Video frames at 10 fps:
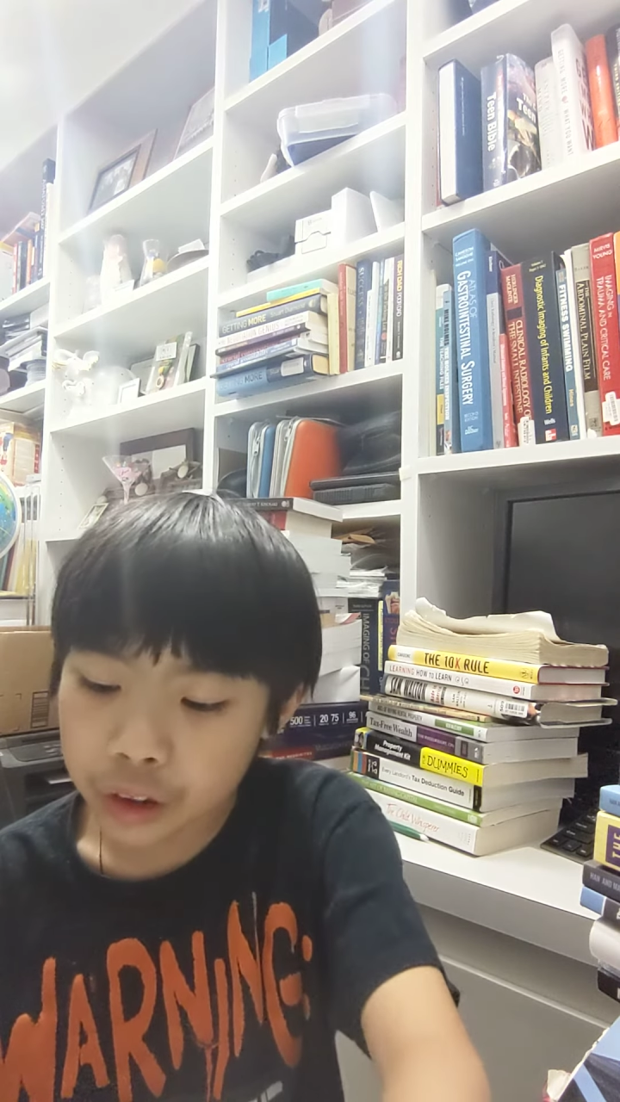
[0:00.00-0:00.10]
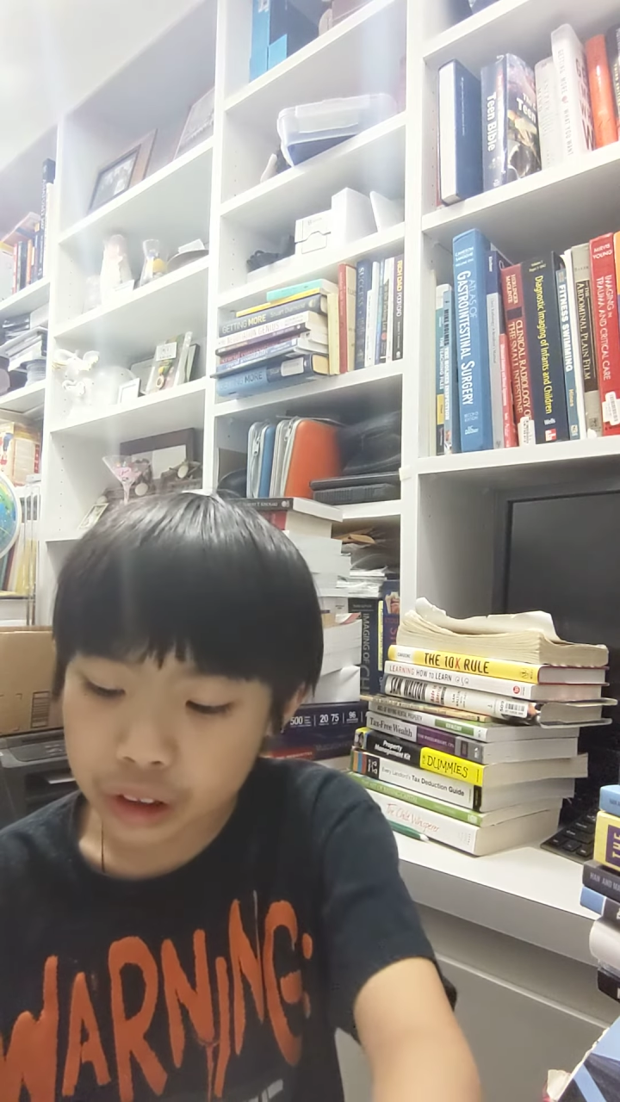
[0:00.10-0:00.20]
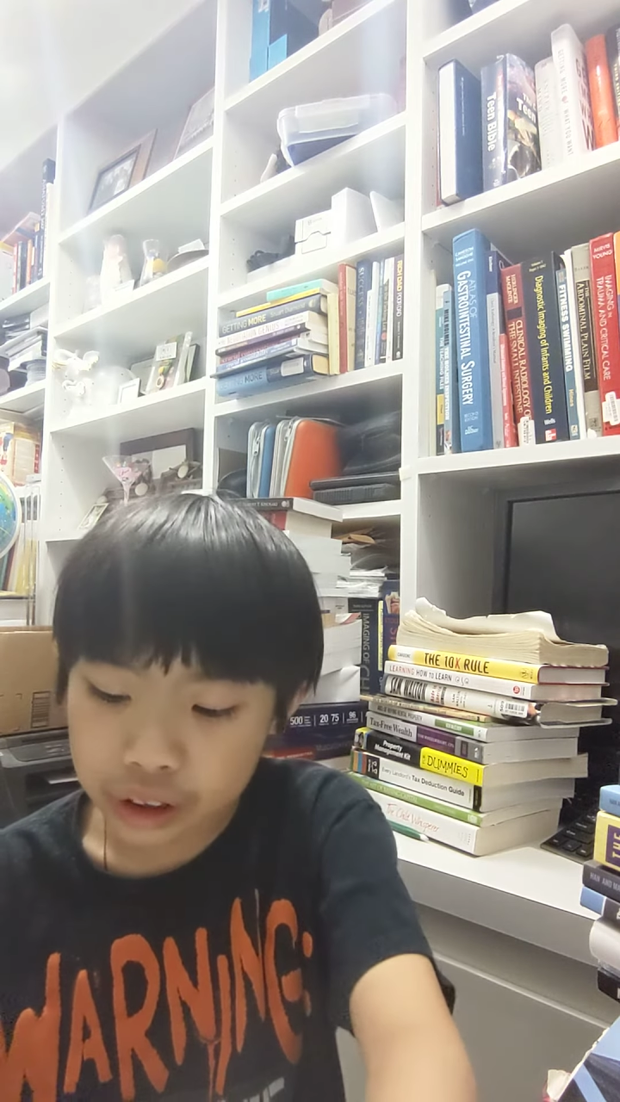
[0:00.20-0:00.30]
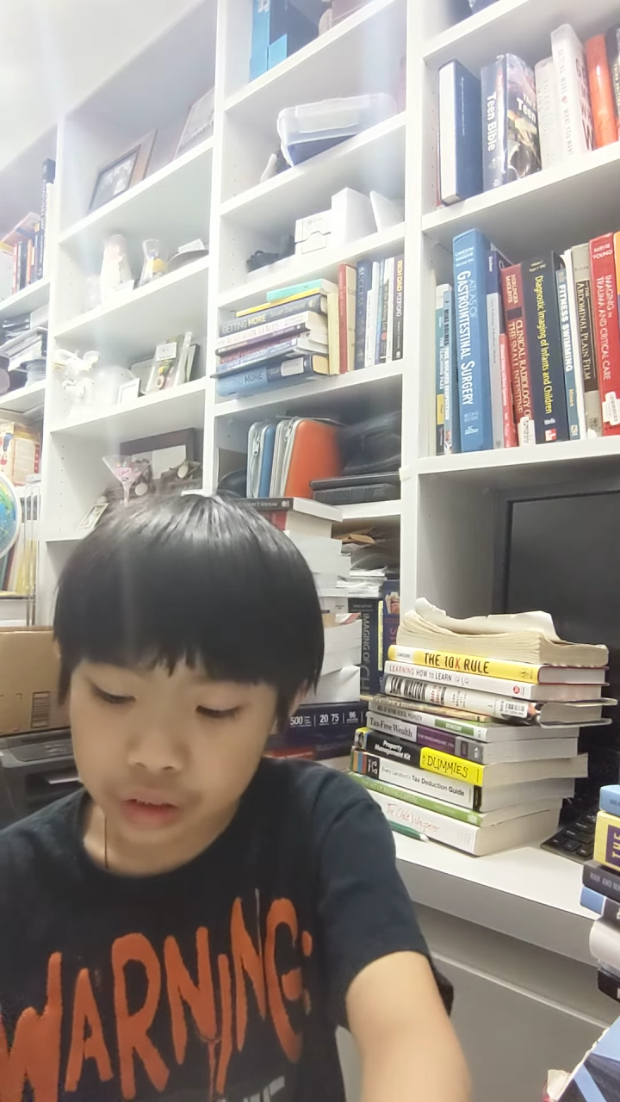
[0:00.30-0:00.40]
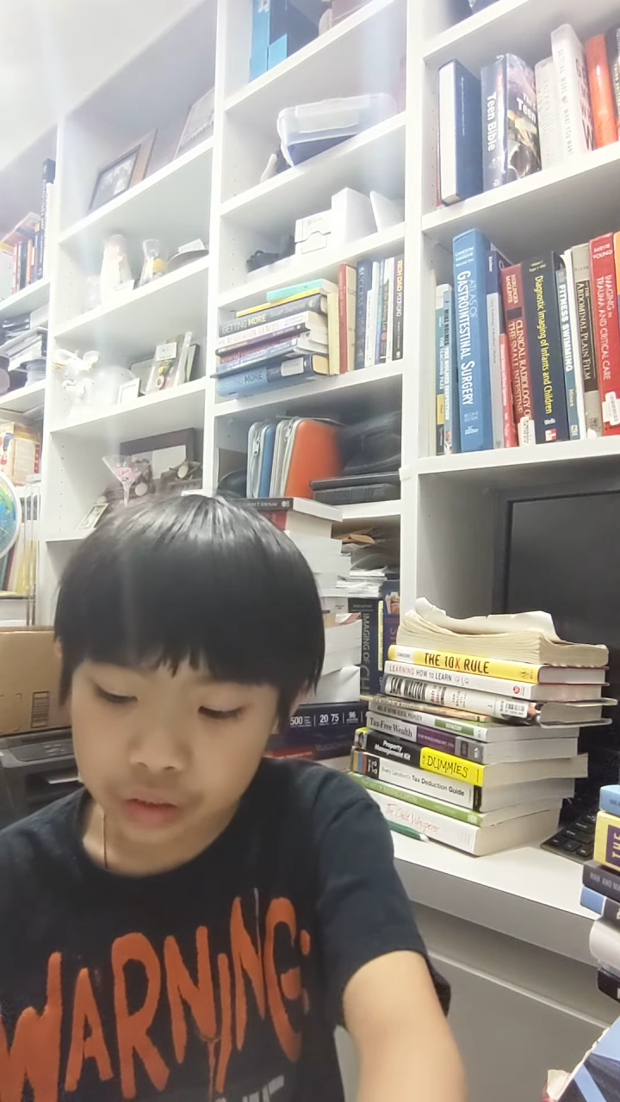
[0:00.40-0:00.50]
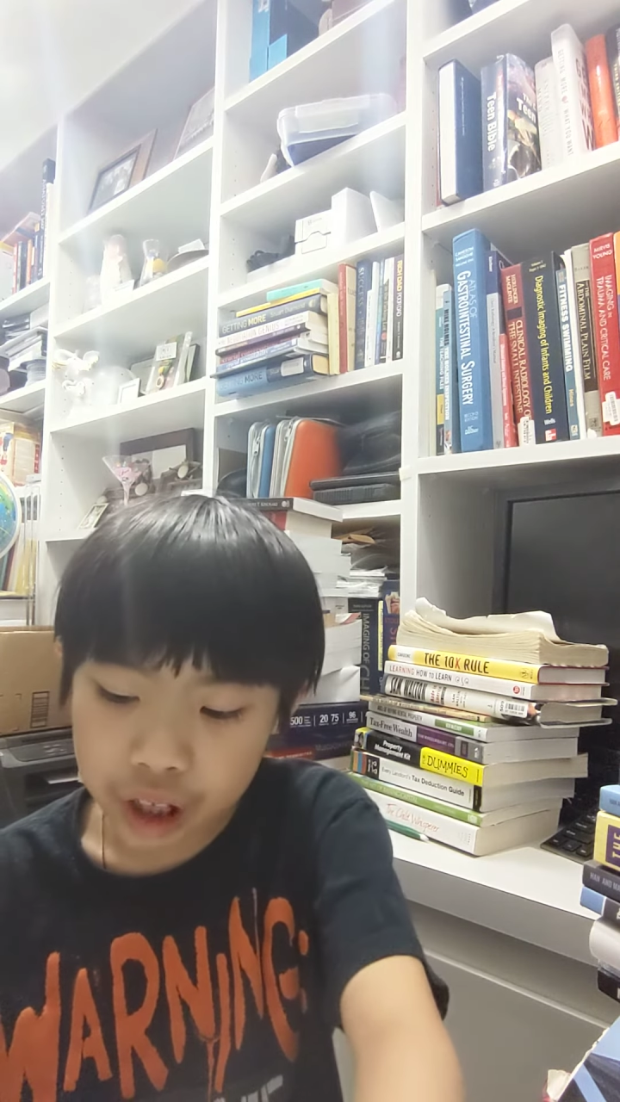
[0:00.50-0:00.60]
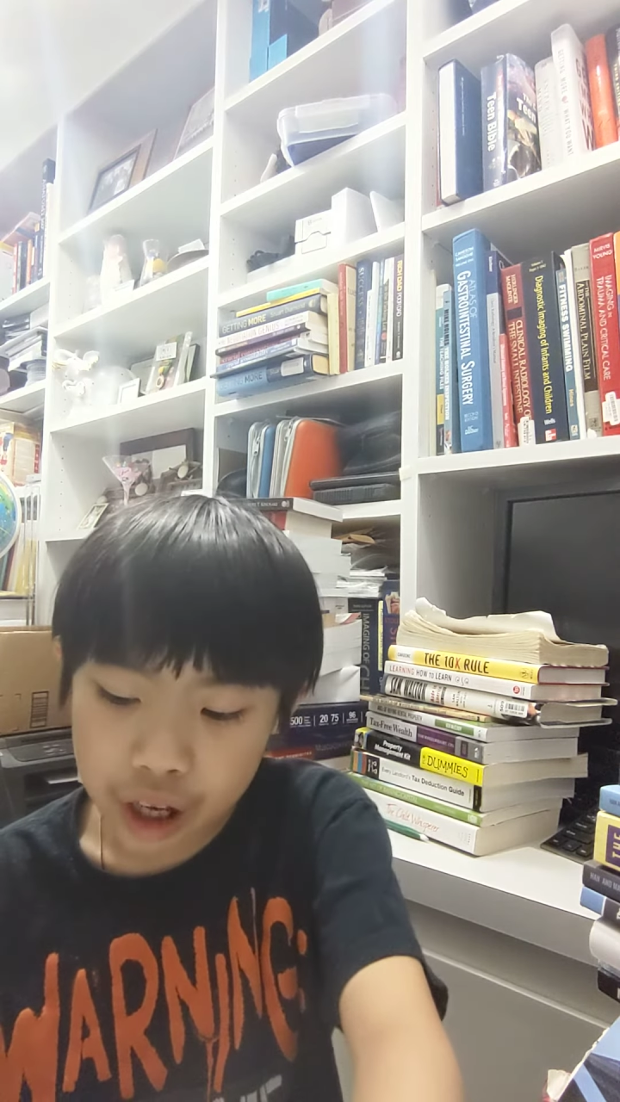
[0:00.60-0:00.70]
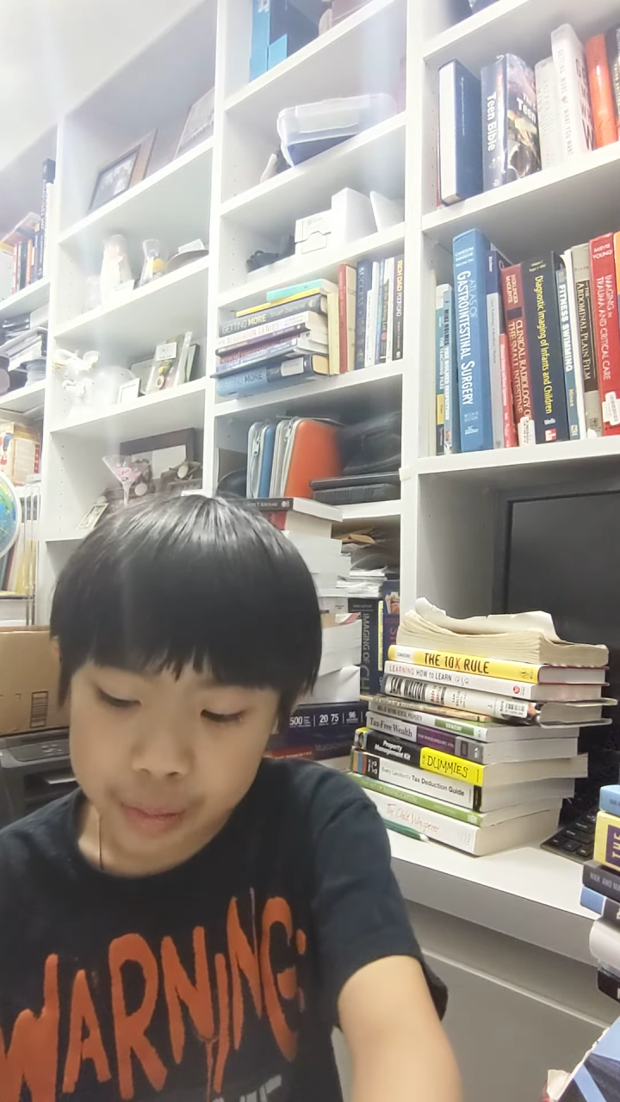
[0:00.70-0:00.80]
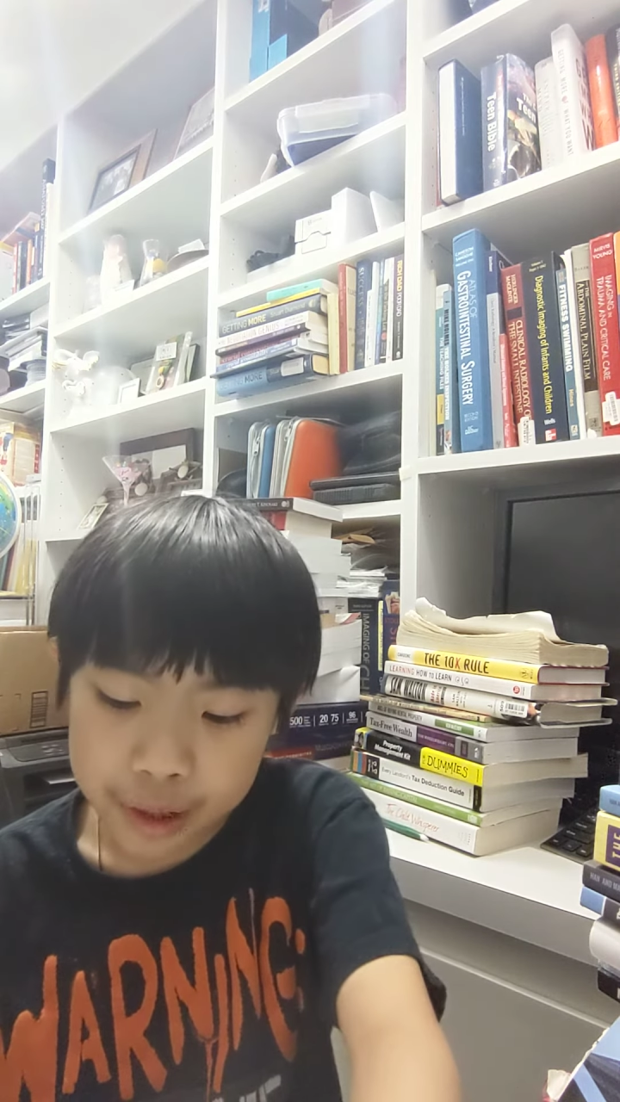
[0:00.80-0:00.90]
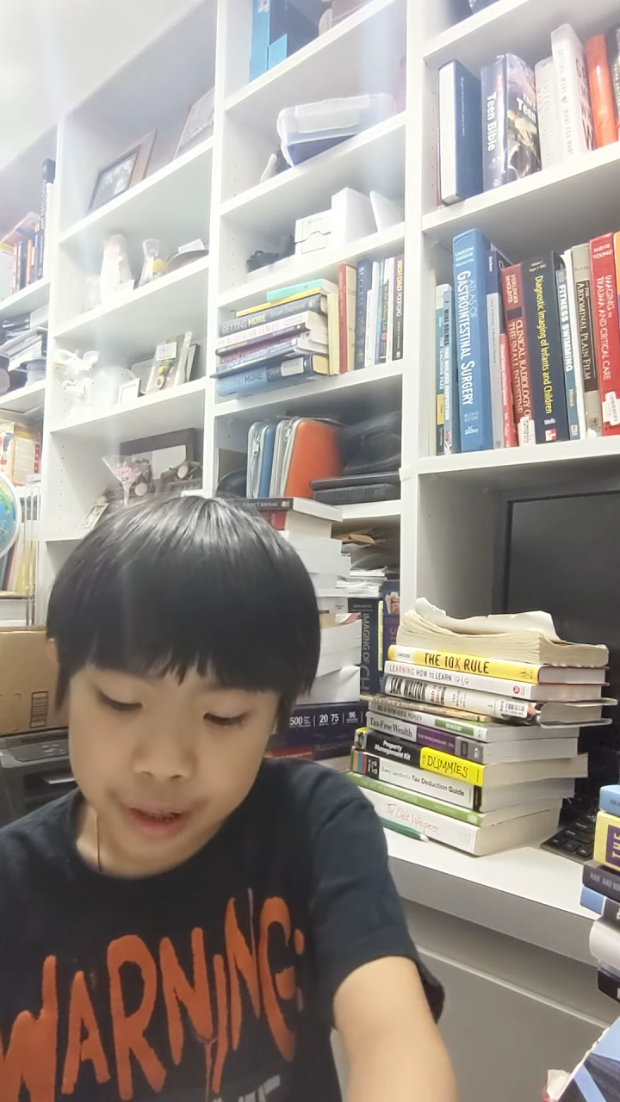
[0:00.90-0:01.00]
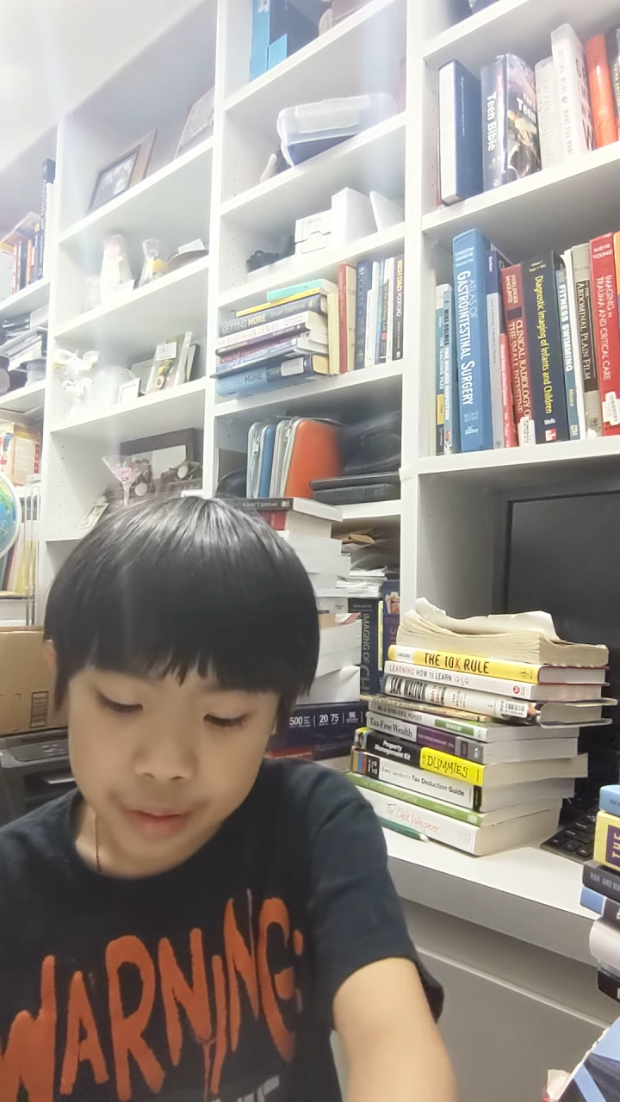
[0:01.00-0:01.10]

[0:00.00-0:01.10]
loss of time.